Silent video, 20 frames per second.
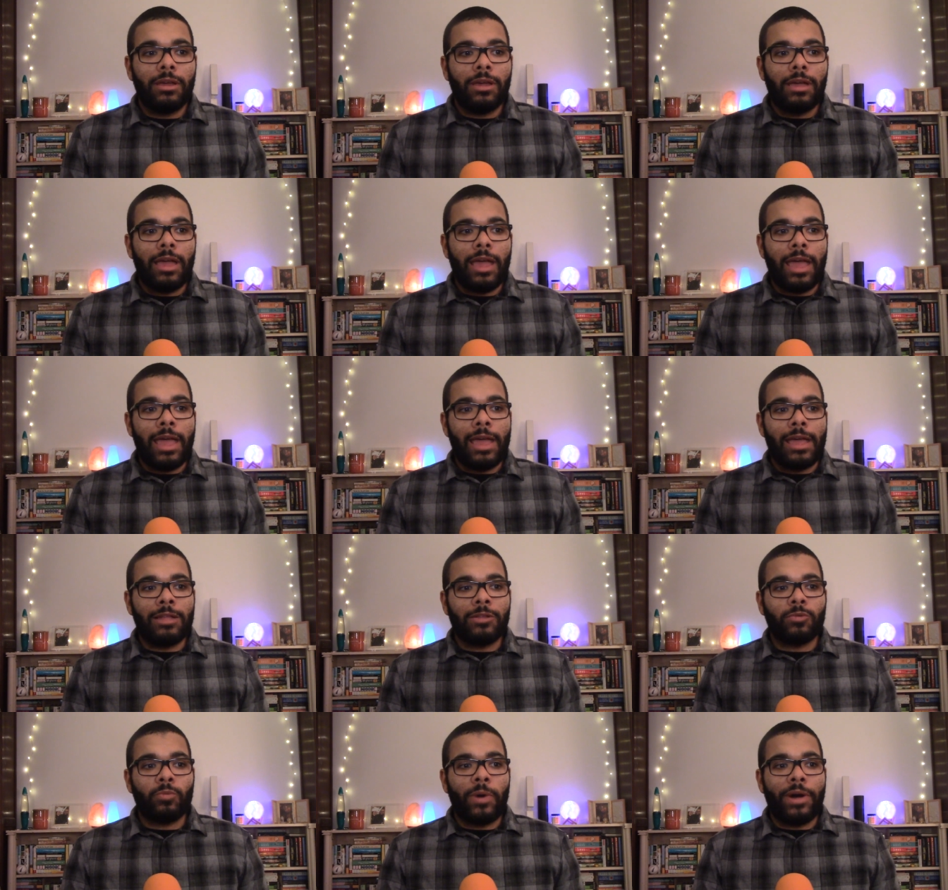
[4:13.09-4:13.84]

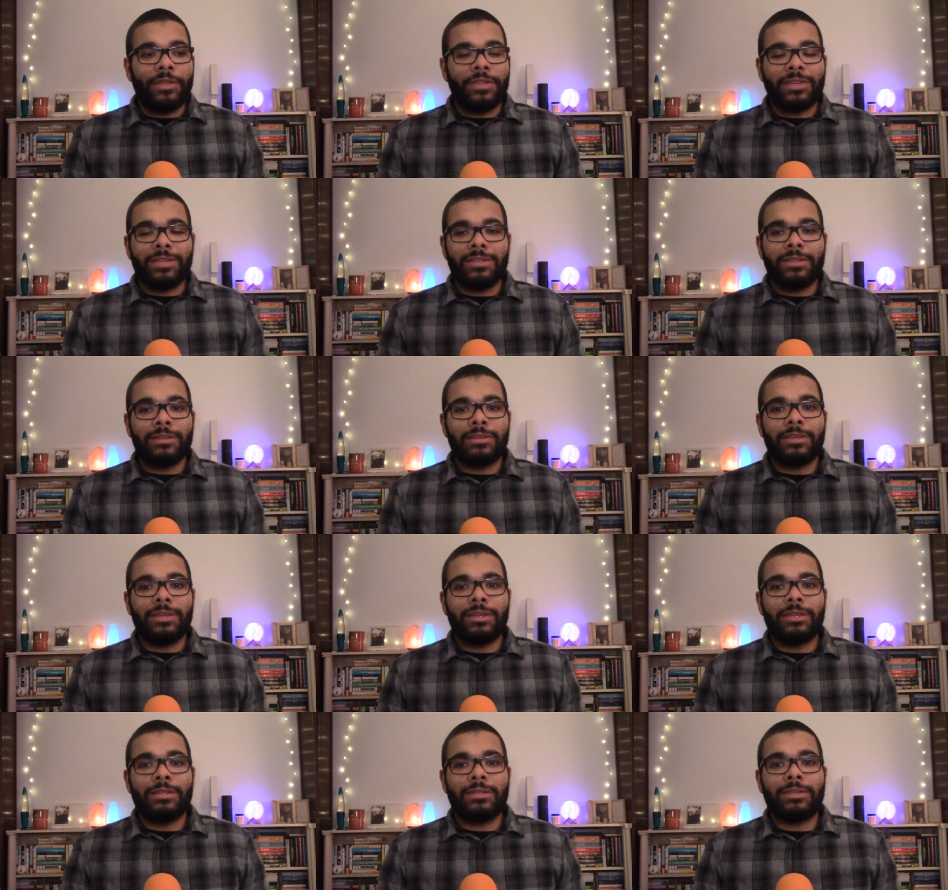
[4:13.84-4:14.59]
And while this
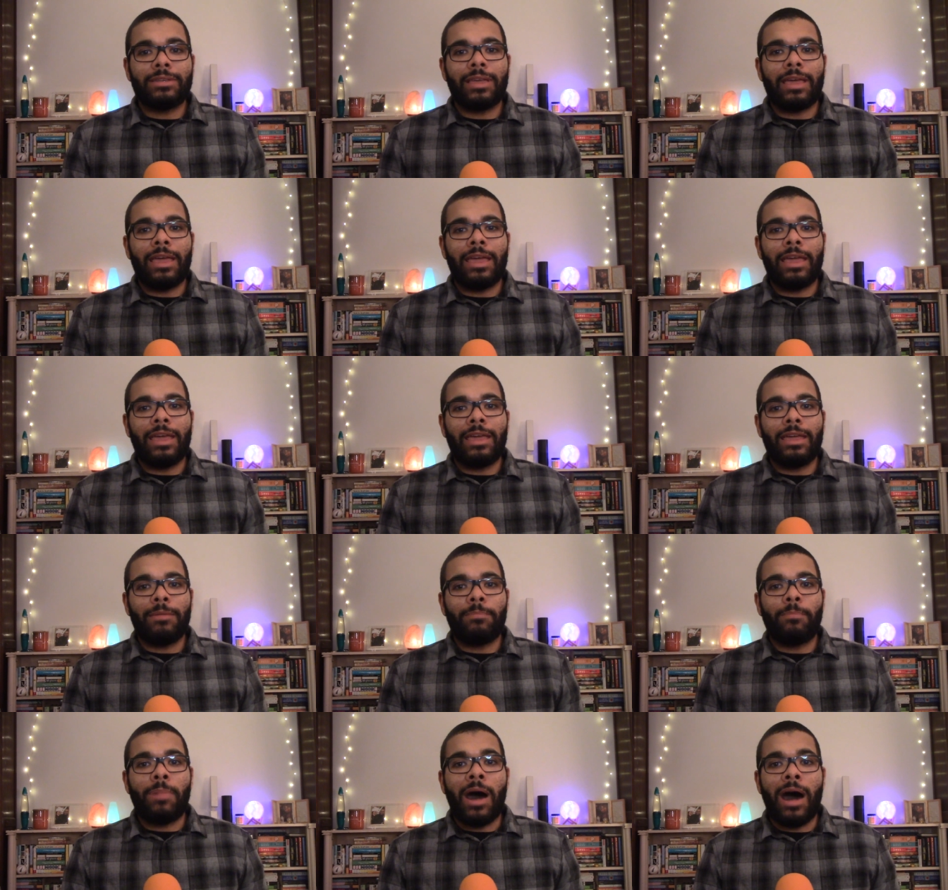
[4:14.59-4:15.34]
isn't
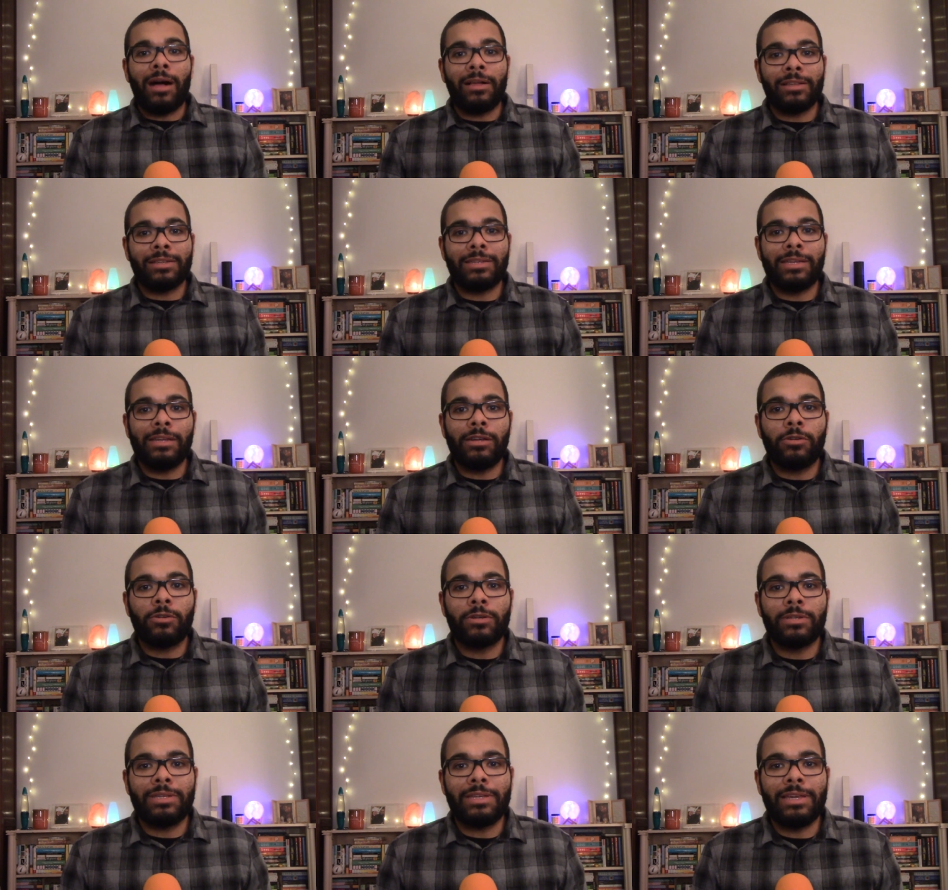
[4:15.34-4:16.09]
a policy
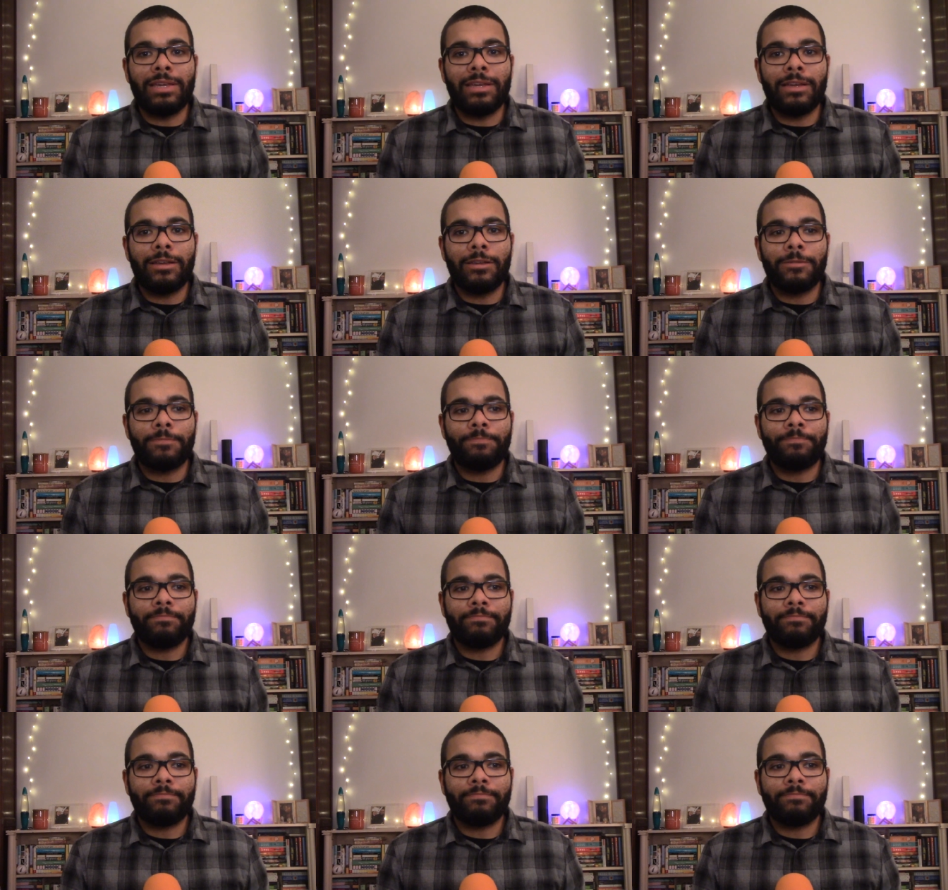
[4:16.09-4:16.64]
critique,